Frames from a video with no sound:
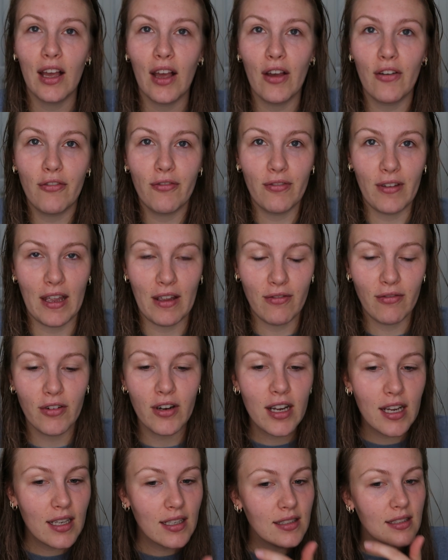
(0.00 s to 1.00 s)
a
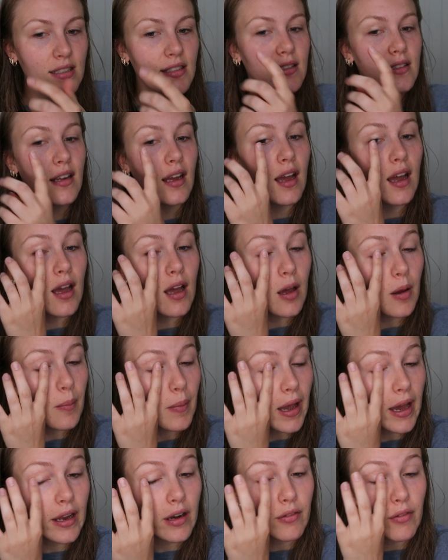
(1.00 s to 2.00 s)
favorite
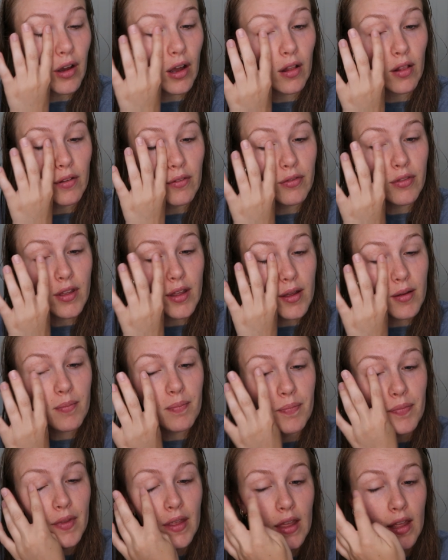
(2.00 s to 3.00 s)
out of all of
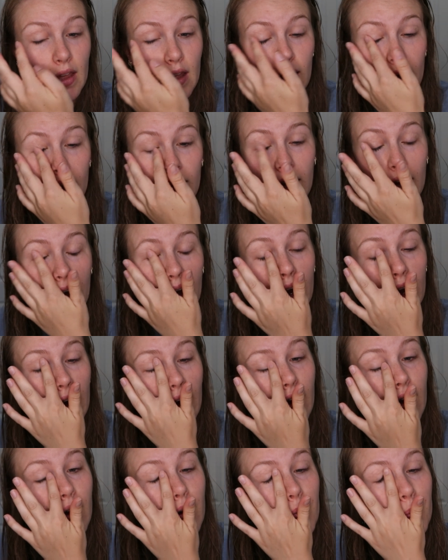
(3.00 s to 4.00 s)
them.
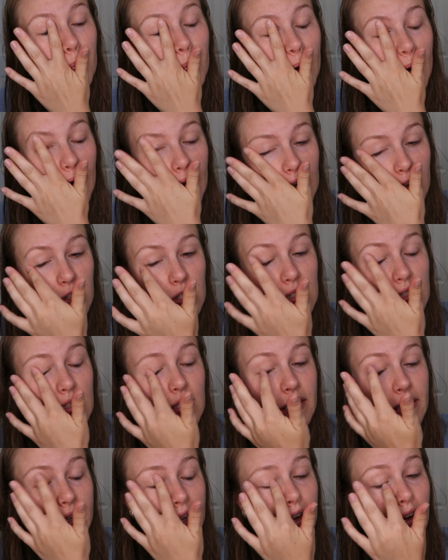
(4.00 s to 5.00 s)
But I
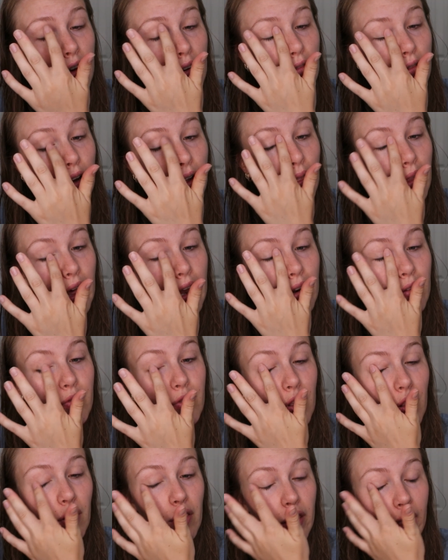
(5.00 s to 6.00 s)
just love a lot
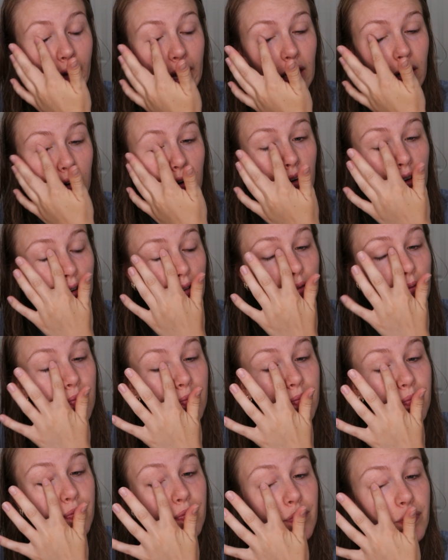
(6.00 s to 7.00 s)
of the lighter,
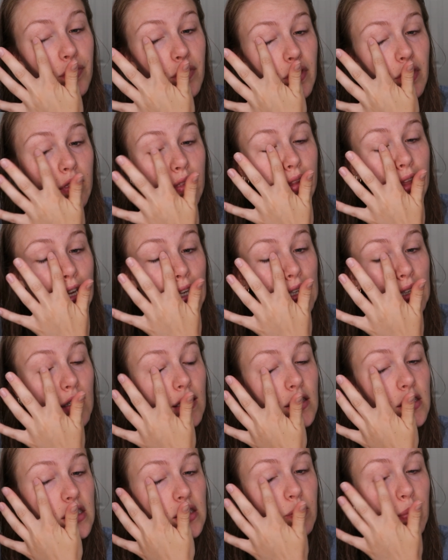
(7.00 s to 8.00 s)

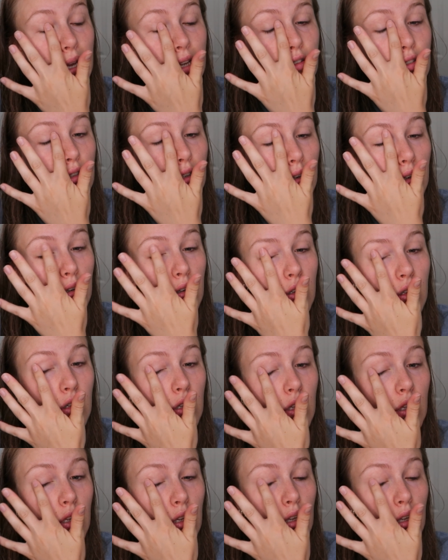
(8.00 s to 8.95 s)
like special